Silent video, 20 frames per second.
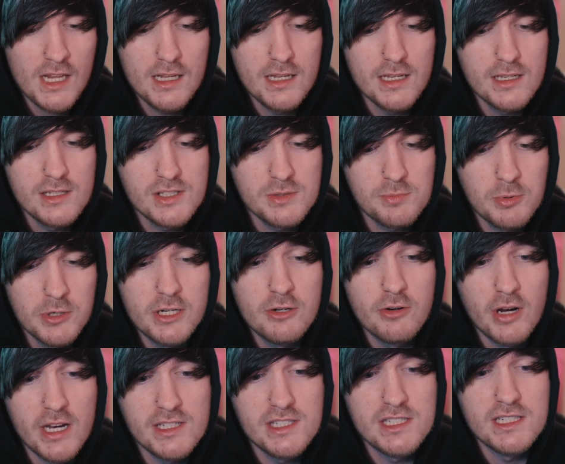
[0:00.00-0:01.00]
is pretty
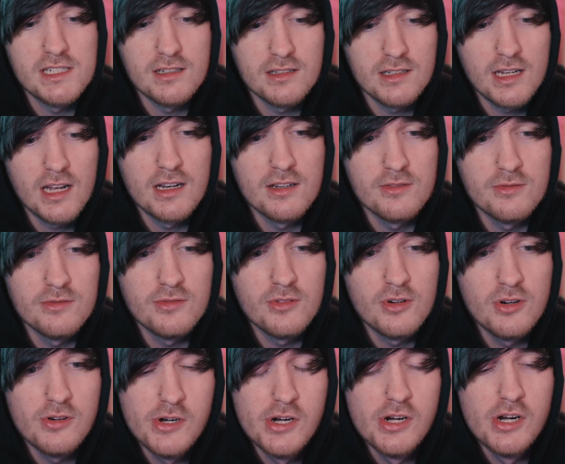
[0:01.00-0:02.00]
crazy and kind of
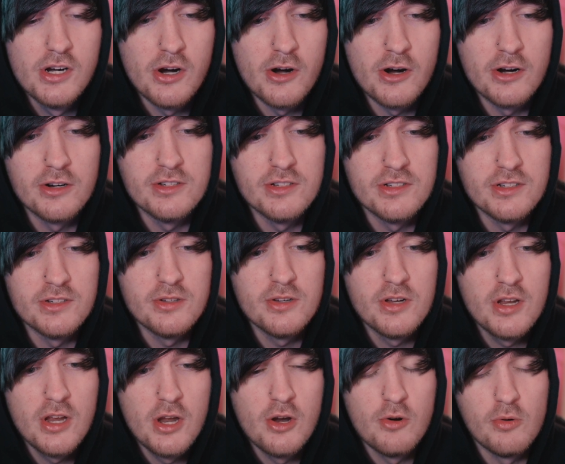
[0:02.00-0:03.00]
hard to
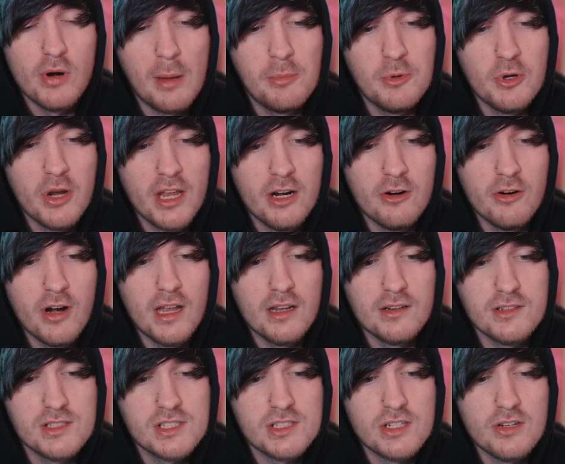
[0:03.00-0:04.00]
wrap your head
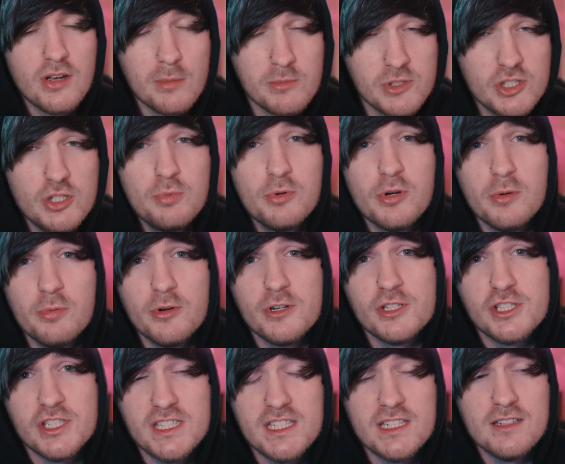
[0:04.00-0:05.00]
around. So I'm super
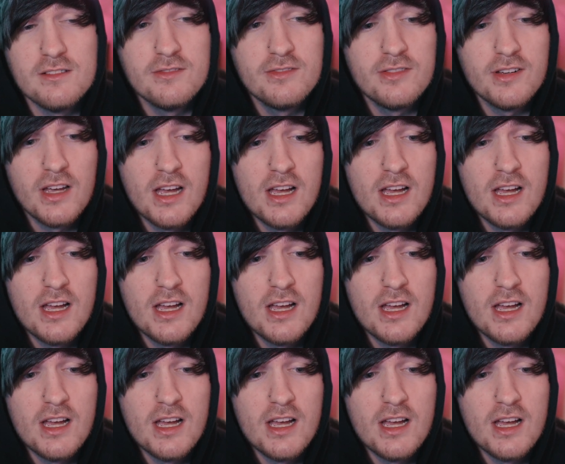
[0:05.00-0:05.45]
appreciative.